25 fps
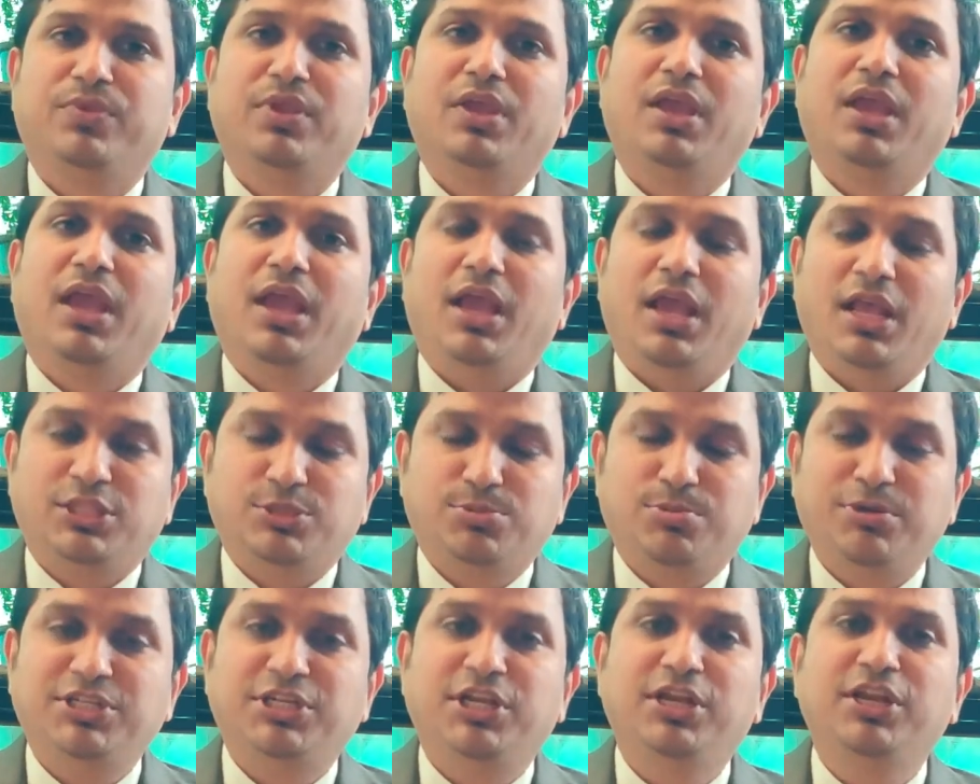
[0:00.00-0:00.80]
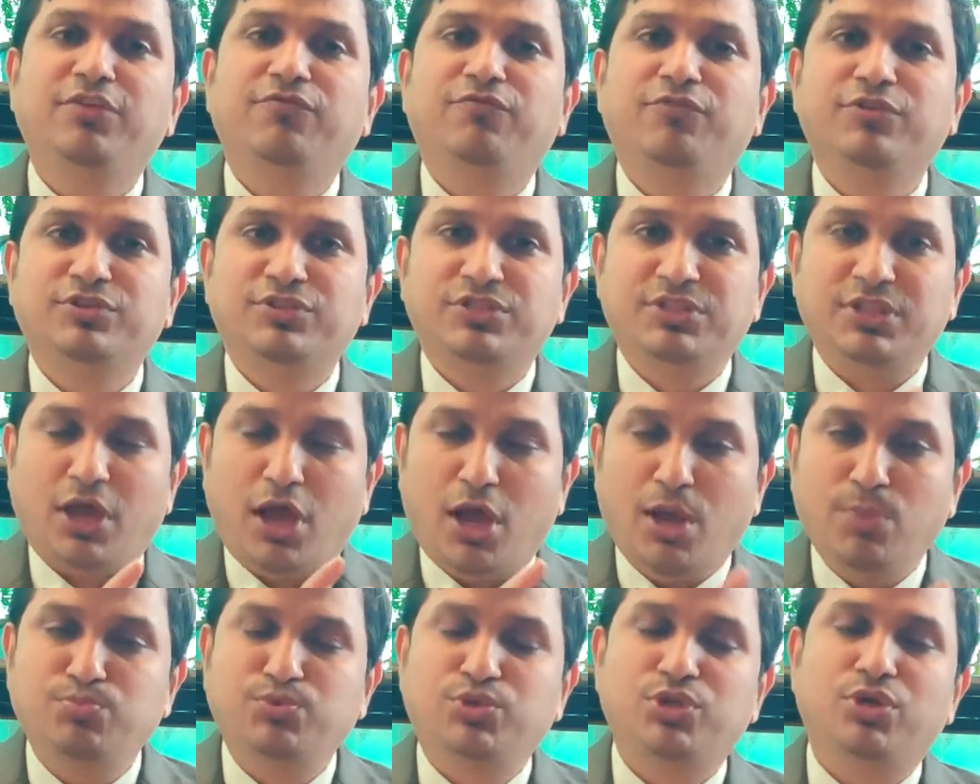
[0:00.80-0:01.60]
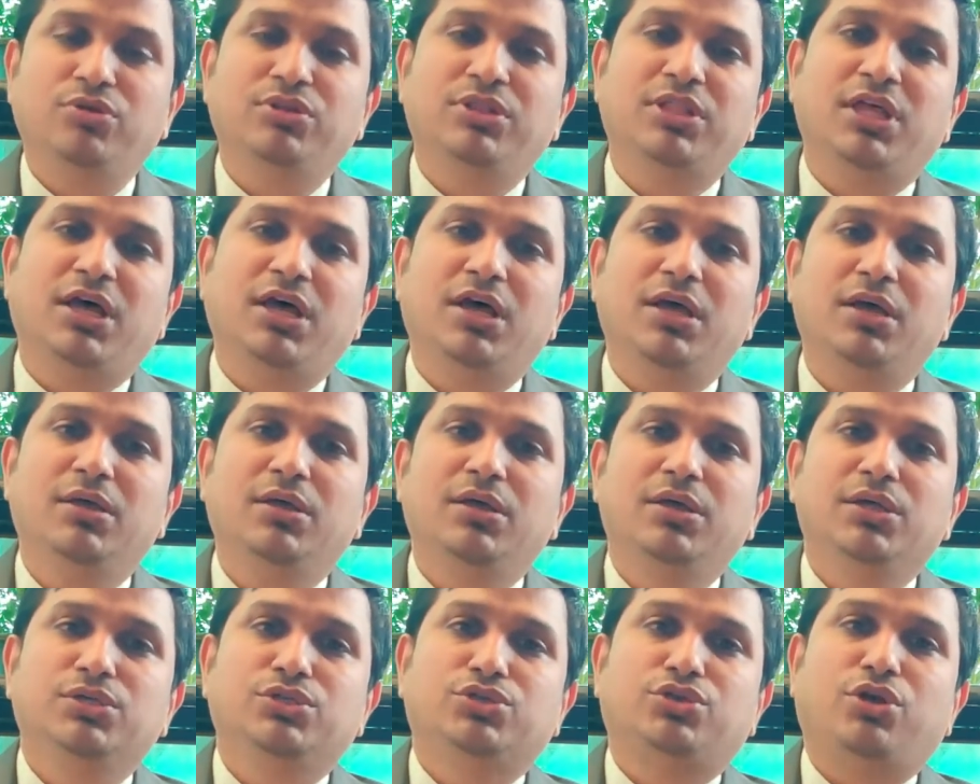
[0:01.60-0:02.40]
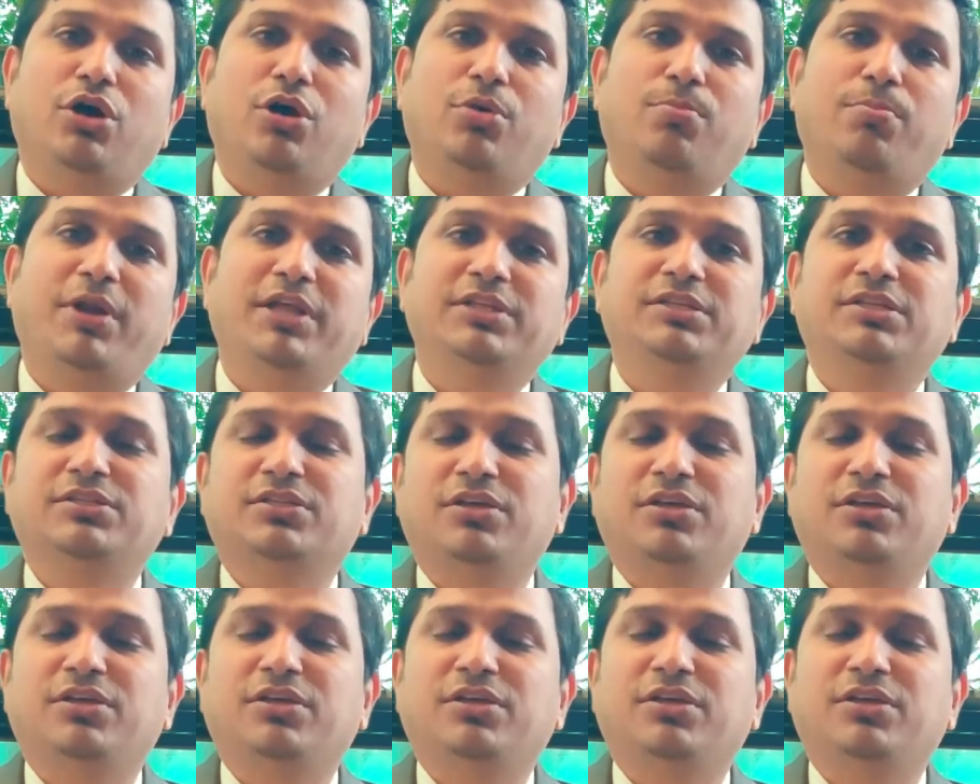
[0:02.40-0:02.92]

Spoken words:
Especially if you observe the stock prices of